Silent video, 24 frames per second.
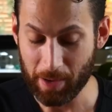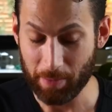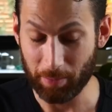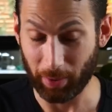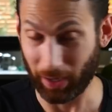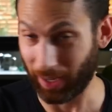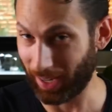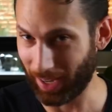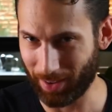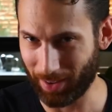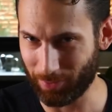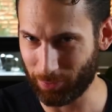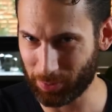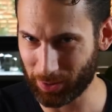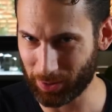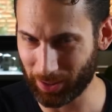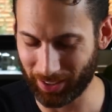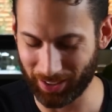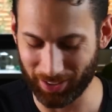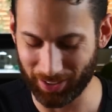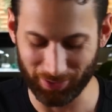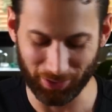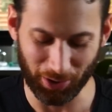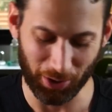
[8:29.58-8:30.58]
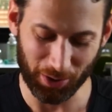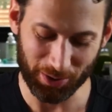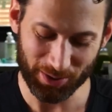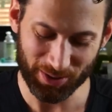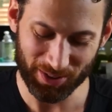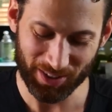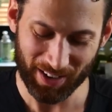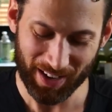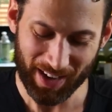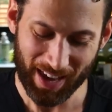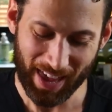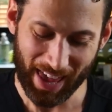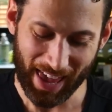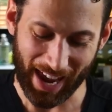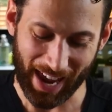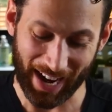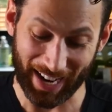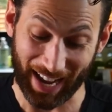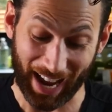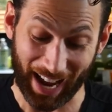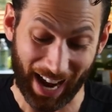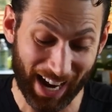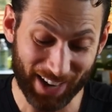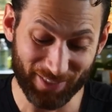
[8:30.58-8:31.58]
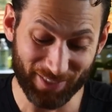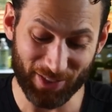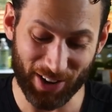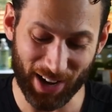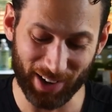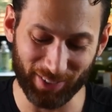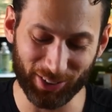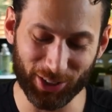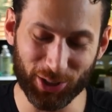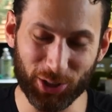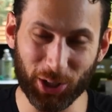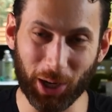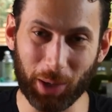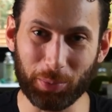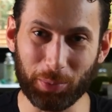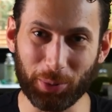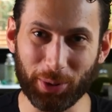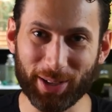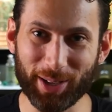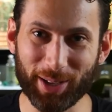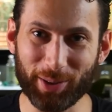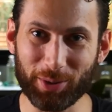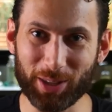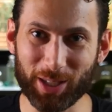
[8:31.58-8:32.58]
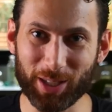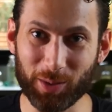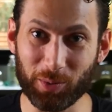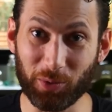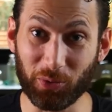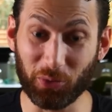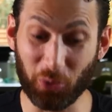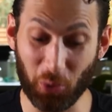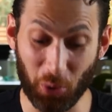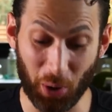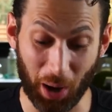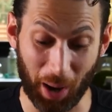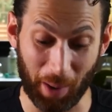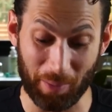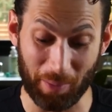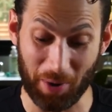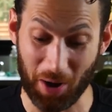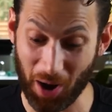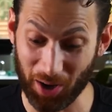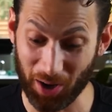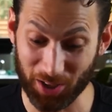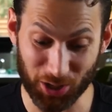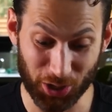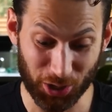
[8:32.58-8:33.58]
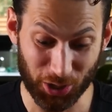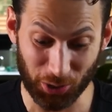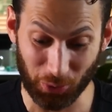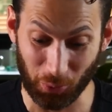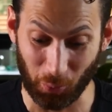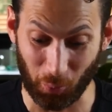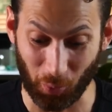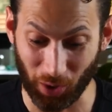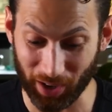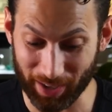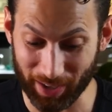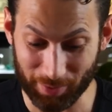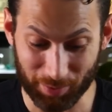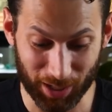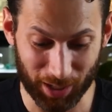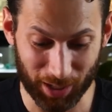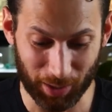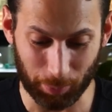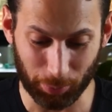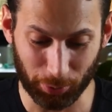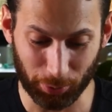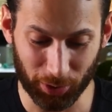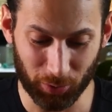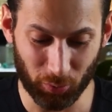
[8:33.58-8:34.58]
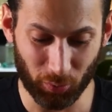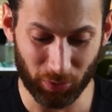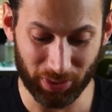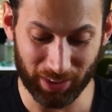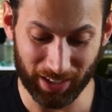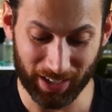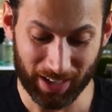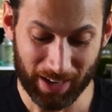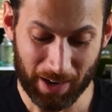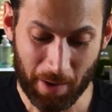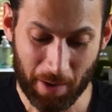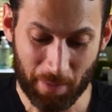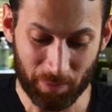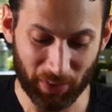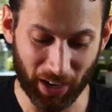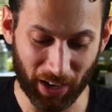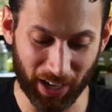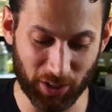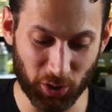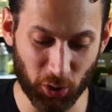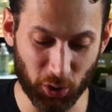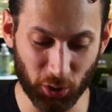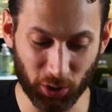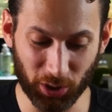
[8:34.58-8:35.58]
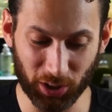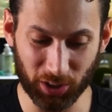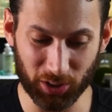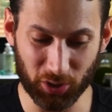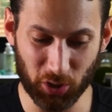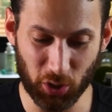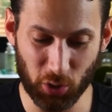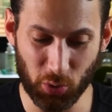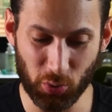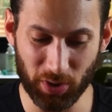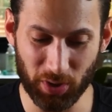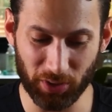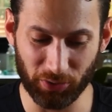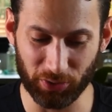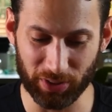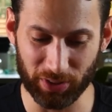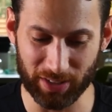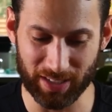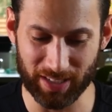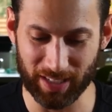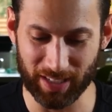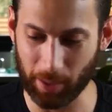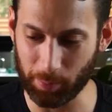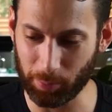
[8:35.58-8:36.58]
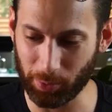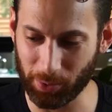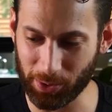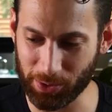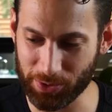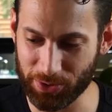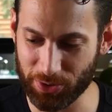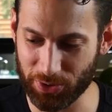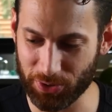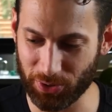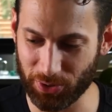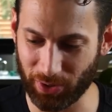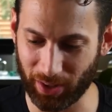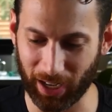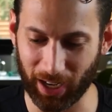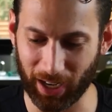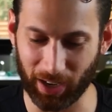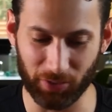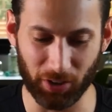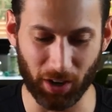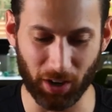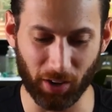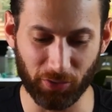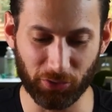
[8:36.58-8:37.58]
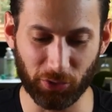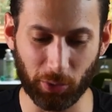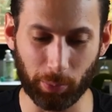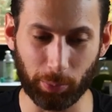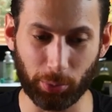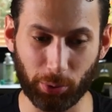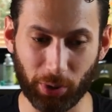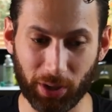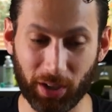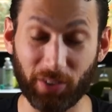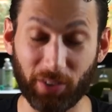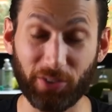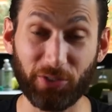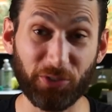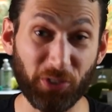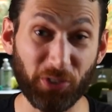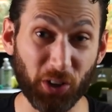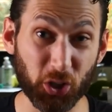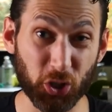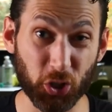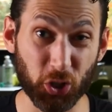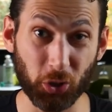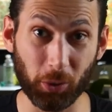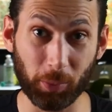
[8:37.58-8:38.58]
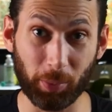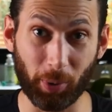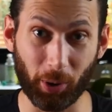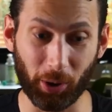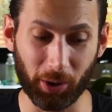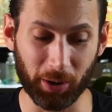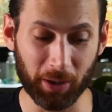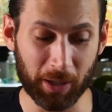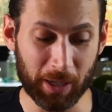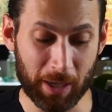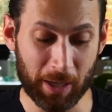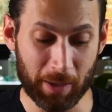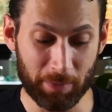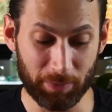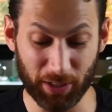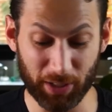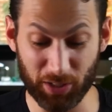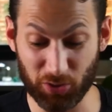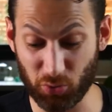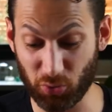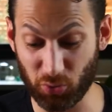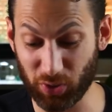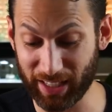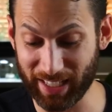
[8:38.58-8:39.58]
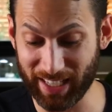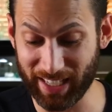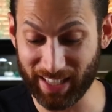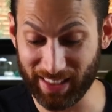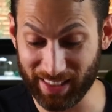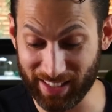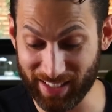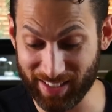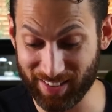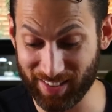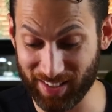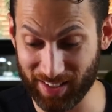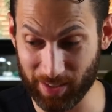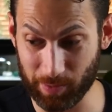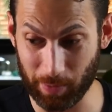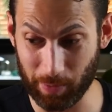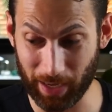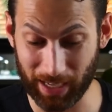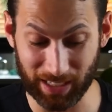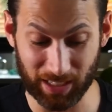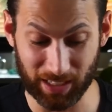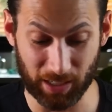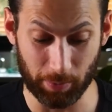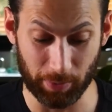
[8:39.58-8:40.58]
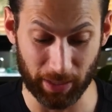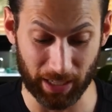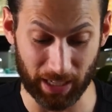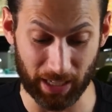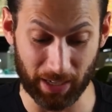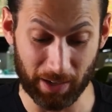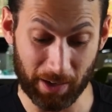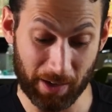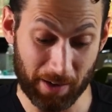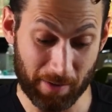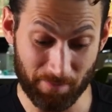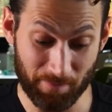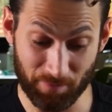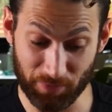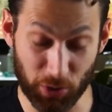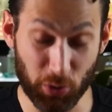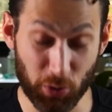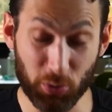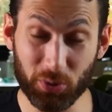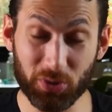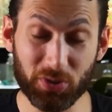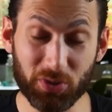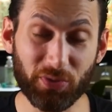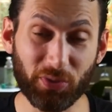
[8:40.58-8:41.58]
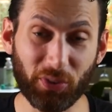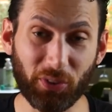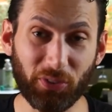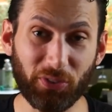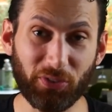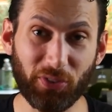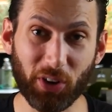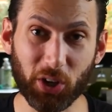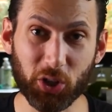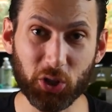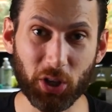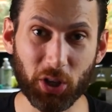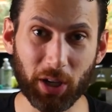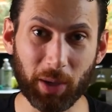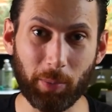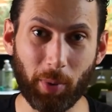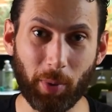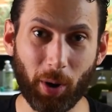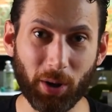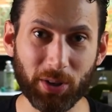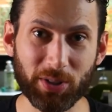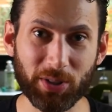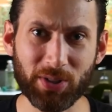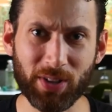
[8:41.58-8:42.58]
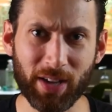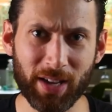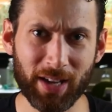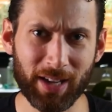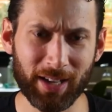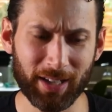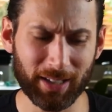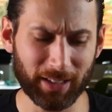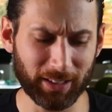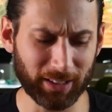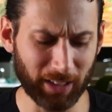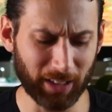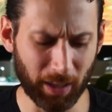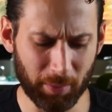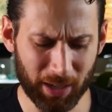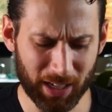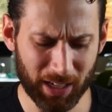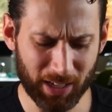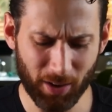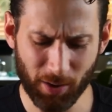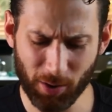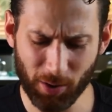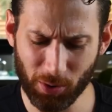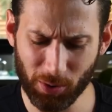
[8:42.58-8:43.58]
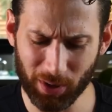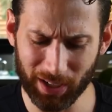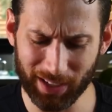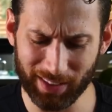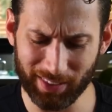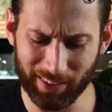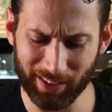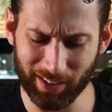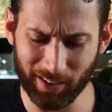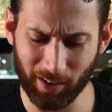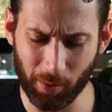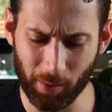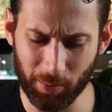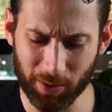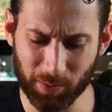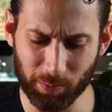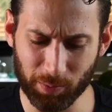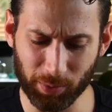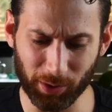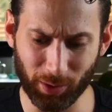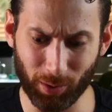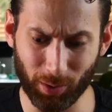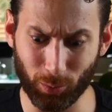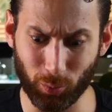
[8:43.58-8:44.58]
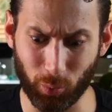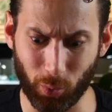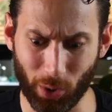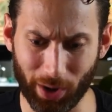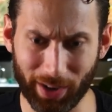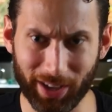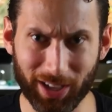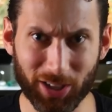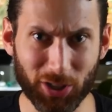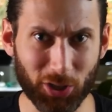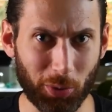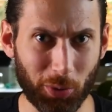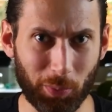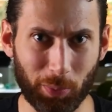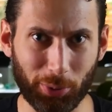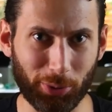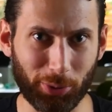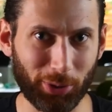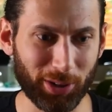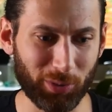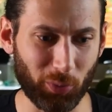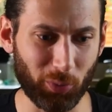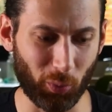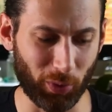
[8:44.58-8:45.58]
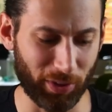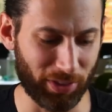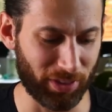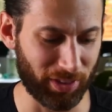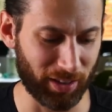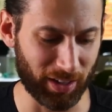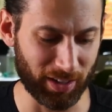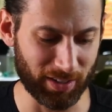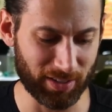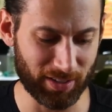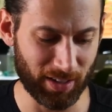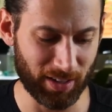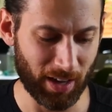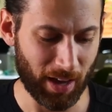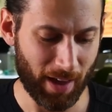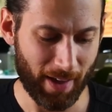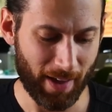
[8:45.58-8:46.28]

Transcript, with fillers: but I have plenty of those. And I've never tried printing with this before. I'm not sure what I'm gonna print with it. I took two different samples so that I have enough to print functional part because really this is made to be used for functioning parts. Let me know in the comments below what I should print with this